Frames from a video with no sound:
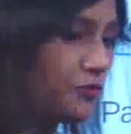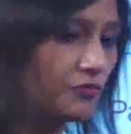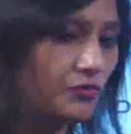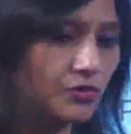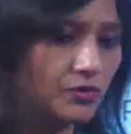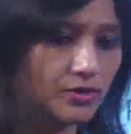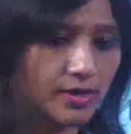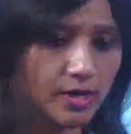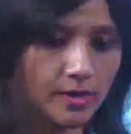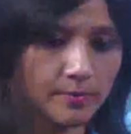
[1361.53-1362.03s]
if
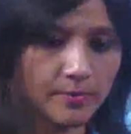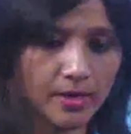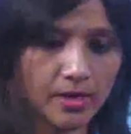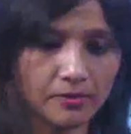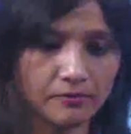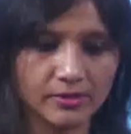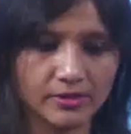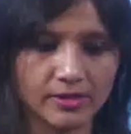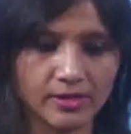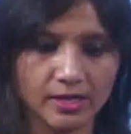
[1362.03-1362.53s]
you are coming
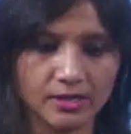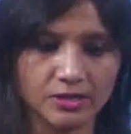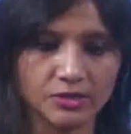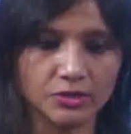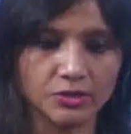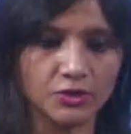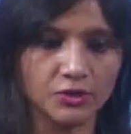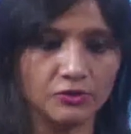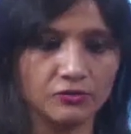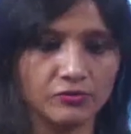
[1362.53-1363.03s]
up with an
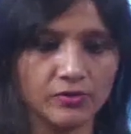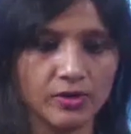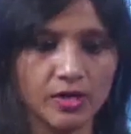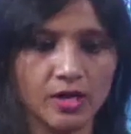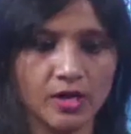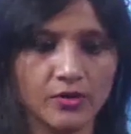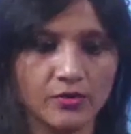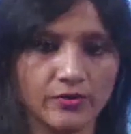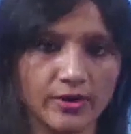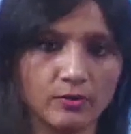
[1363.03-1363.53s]
idea of
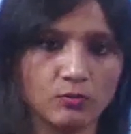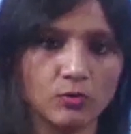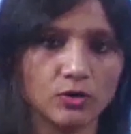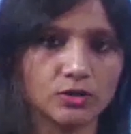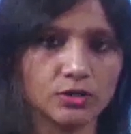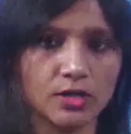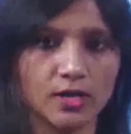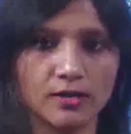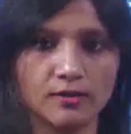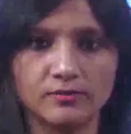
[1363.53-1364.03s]

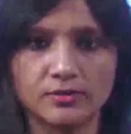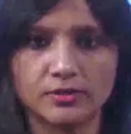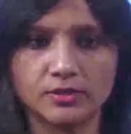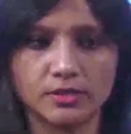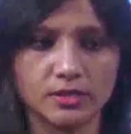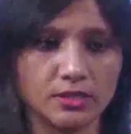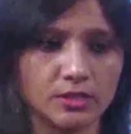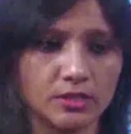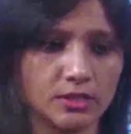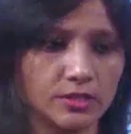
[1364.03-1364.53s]
rainwater
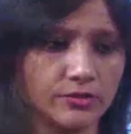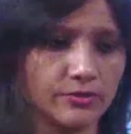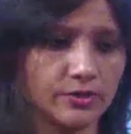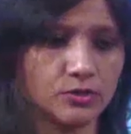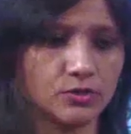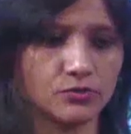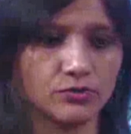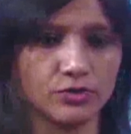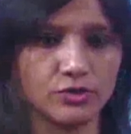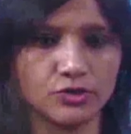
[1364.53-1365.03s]
harvesting,
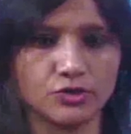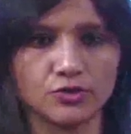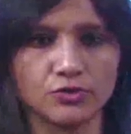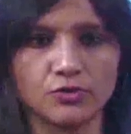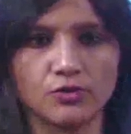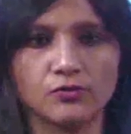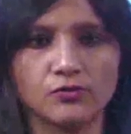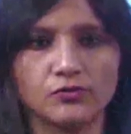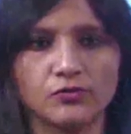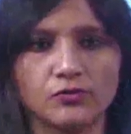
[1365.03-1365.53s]
restoration
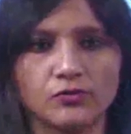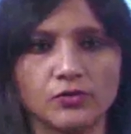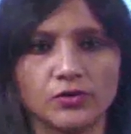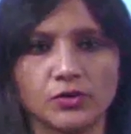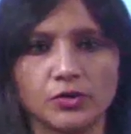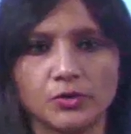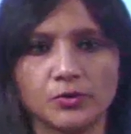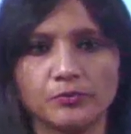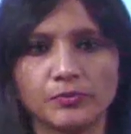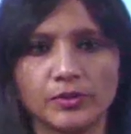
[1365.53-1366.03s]
of
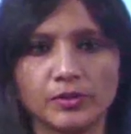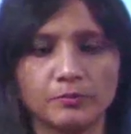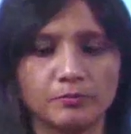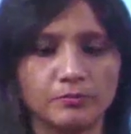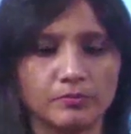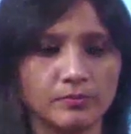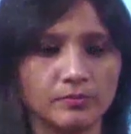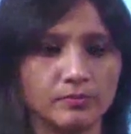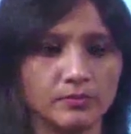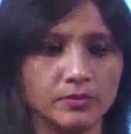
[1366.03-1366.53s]
uh, the,
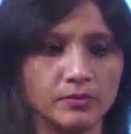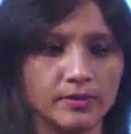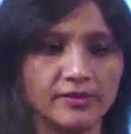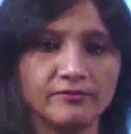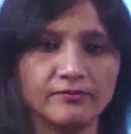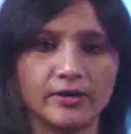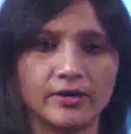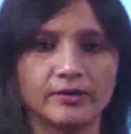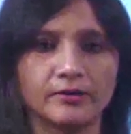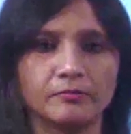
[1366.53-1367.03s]
the,
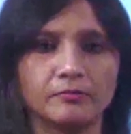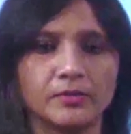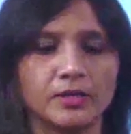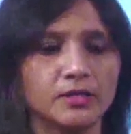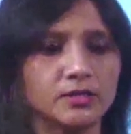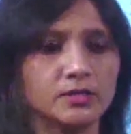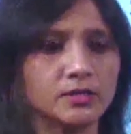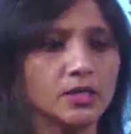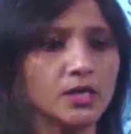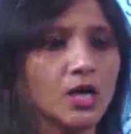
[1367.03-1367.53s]

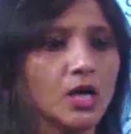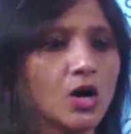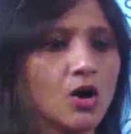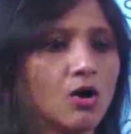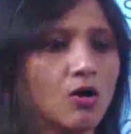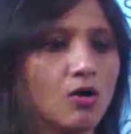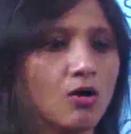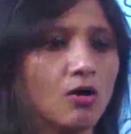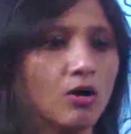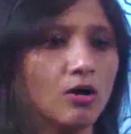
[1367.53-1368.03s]
environment
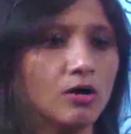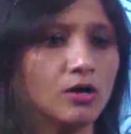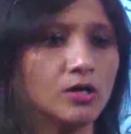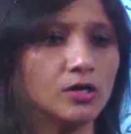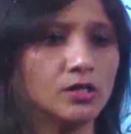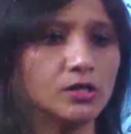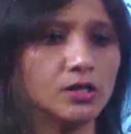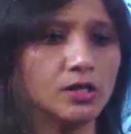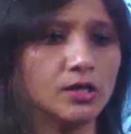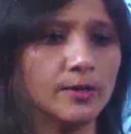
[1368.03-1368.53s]

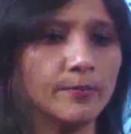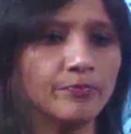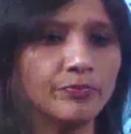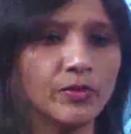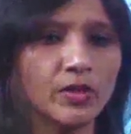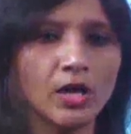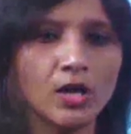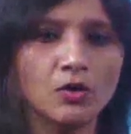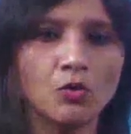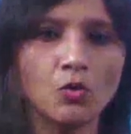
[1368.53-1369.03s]
or um,
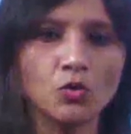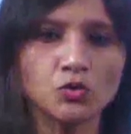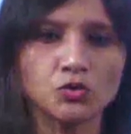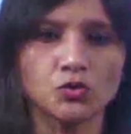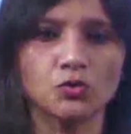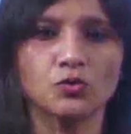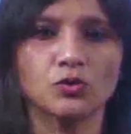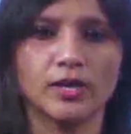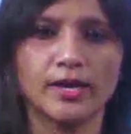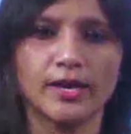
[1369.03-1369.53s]

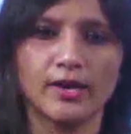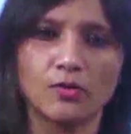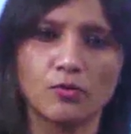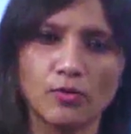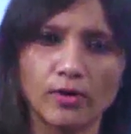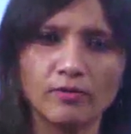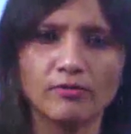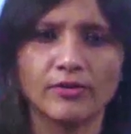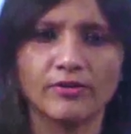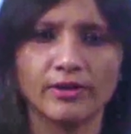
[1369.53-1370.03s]
ozone layer,
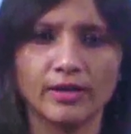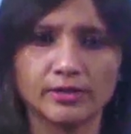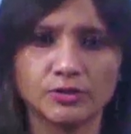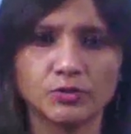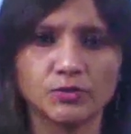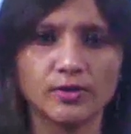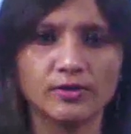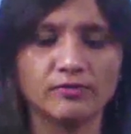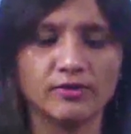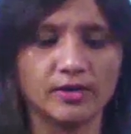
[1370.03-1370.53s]
whatever related
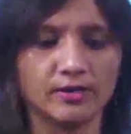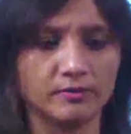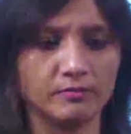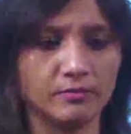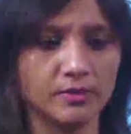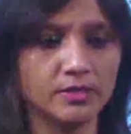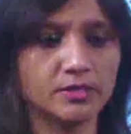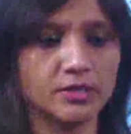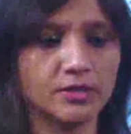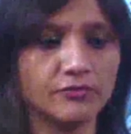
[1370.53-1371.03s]
to
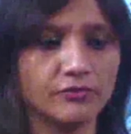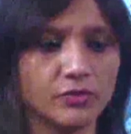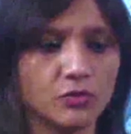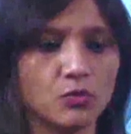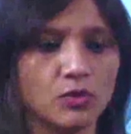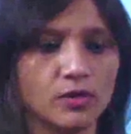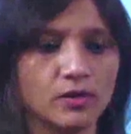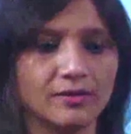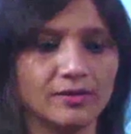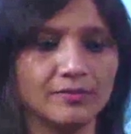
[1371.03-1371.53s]
environment, if you
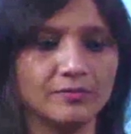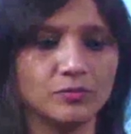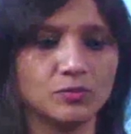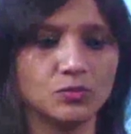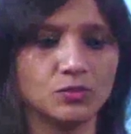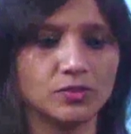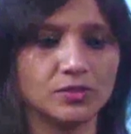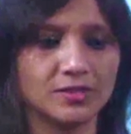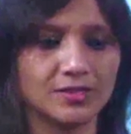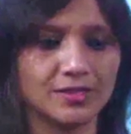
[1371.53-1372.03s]
want them
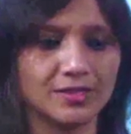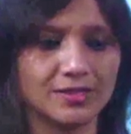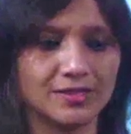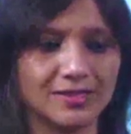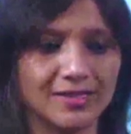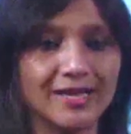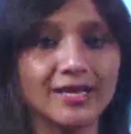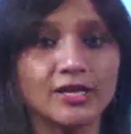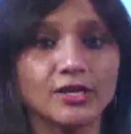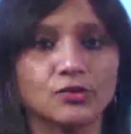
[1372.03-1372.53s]
to
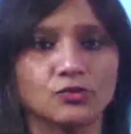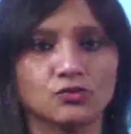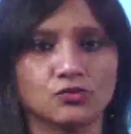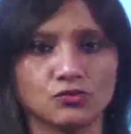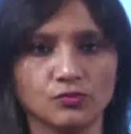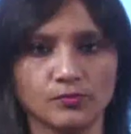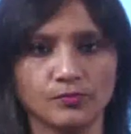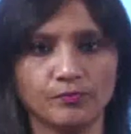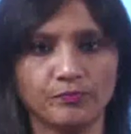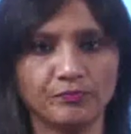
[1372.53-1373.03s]
think
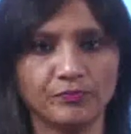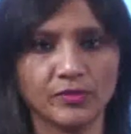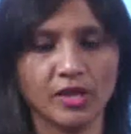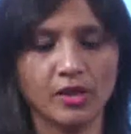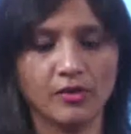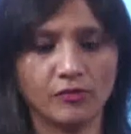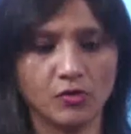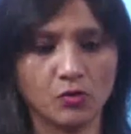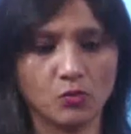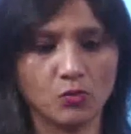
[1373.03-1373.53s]
through,
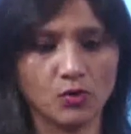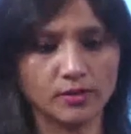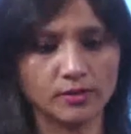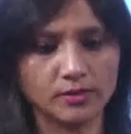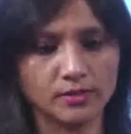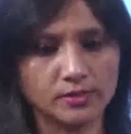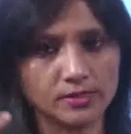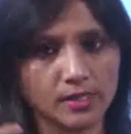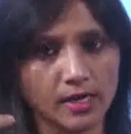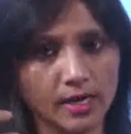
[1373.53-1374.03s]
if you want
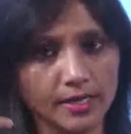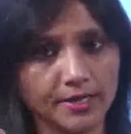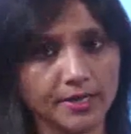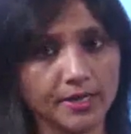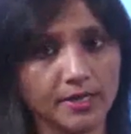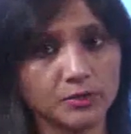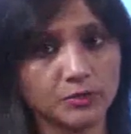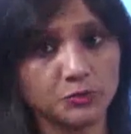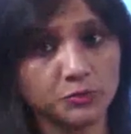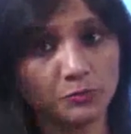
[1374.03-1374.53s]
these
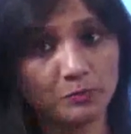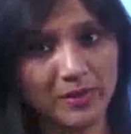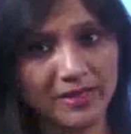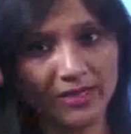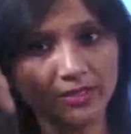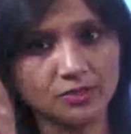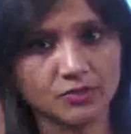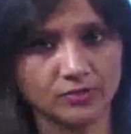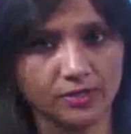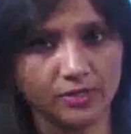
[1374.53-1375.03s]
ideas to
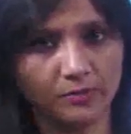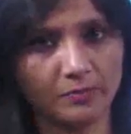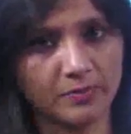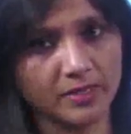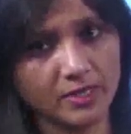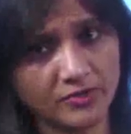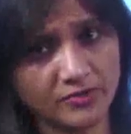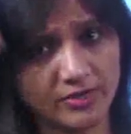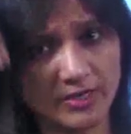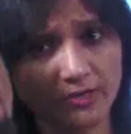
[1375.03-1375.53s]
penetrate,
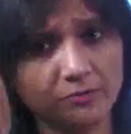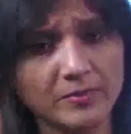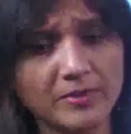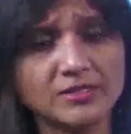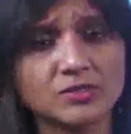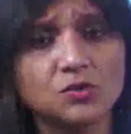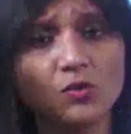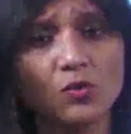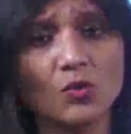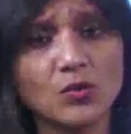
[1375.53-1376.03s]
penetrate
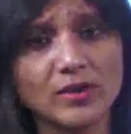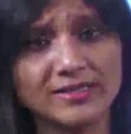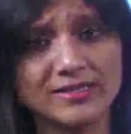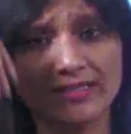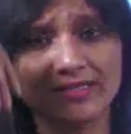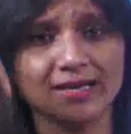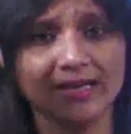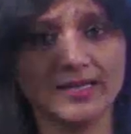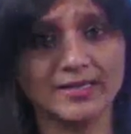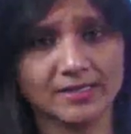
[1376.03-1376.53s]
means go
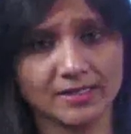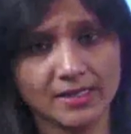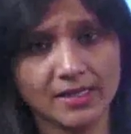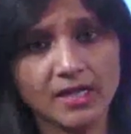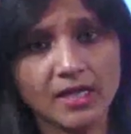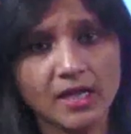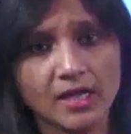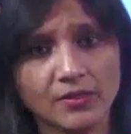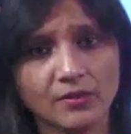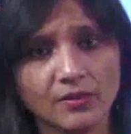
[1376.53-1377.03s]
inside
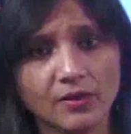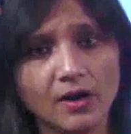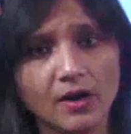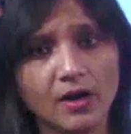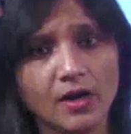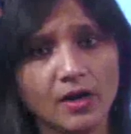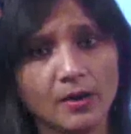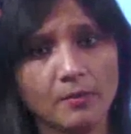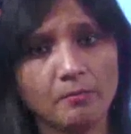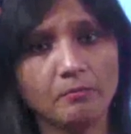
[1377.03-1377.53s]
the
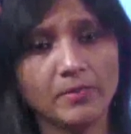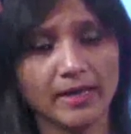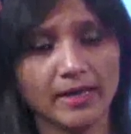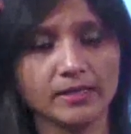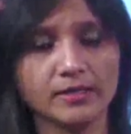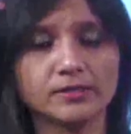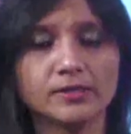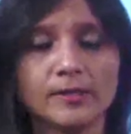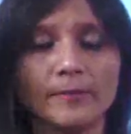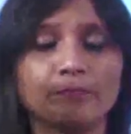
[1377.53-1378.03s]

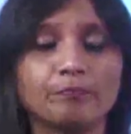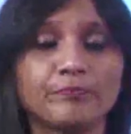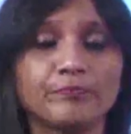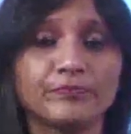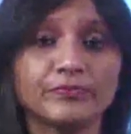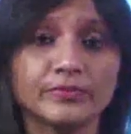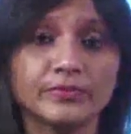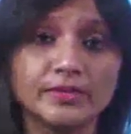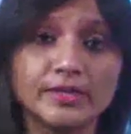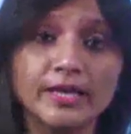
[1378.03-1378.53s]
mind,
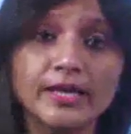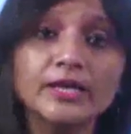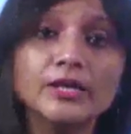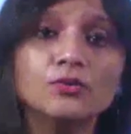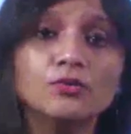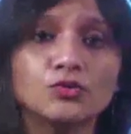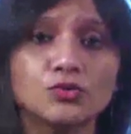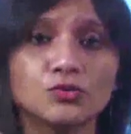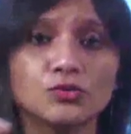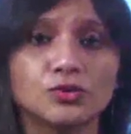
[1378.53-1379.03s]
then
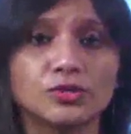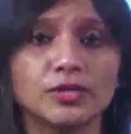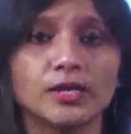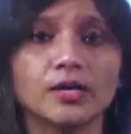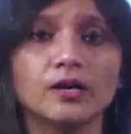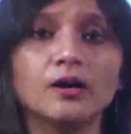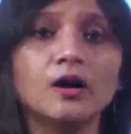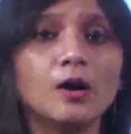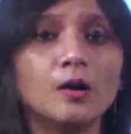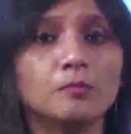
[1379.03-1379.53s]
you should
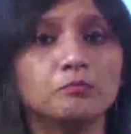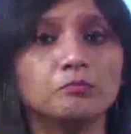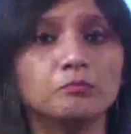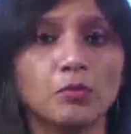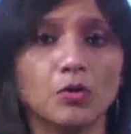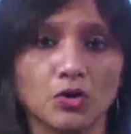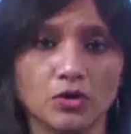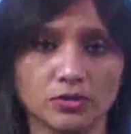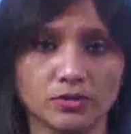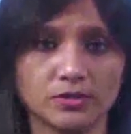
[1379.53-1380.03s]
take a
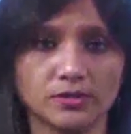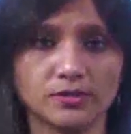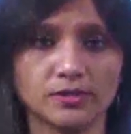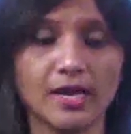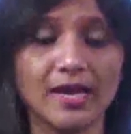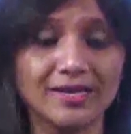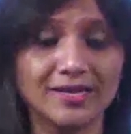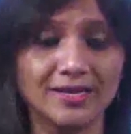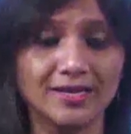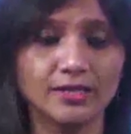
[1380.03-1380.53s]
pause
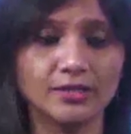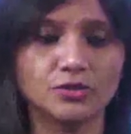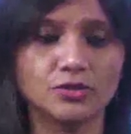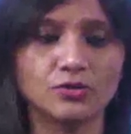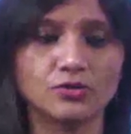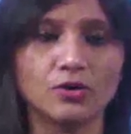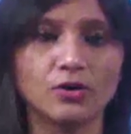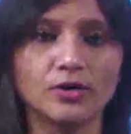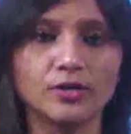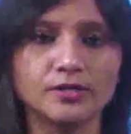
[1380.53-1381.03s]
and let
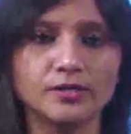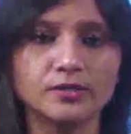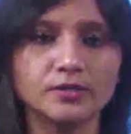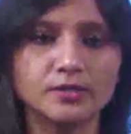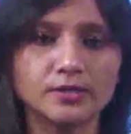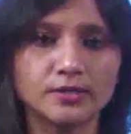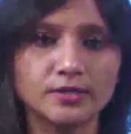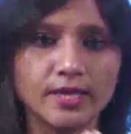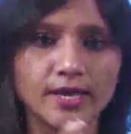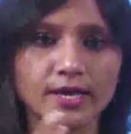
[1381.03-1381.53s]
your
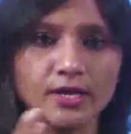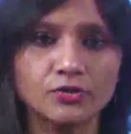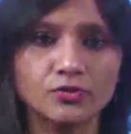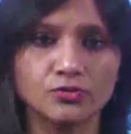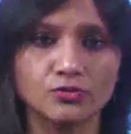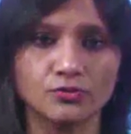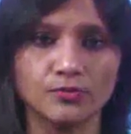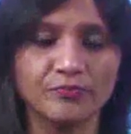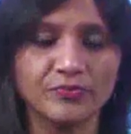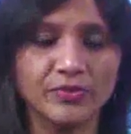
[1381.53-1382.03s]
audience think
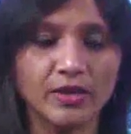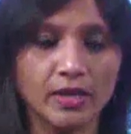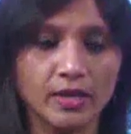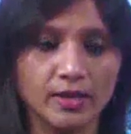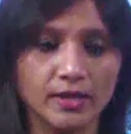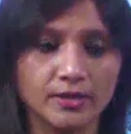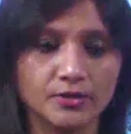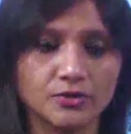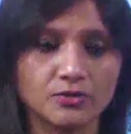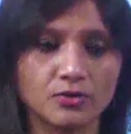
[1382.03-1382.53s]
through.
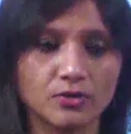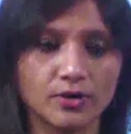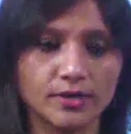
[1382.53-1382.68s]
Let your